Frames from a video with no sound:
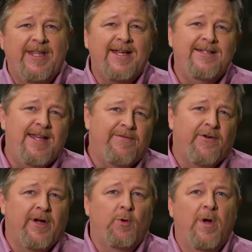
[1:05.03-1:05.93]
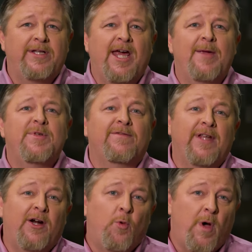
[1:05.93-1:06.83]
they differ in what types of
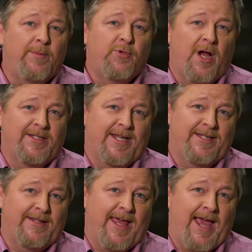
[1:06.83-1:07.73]
layer 1 processing they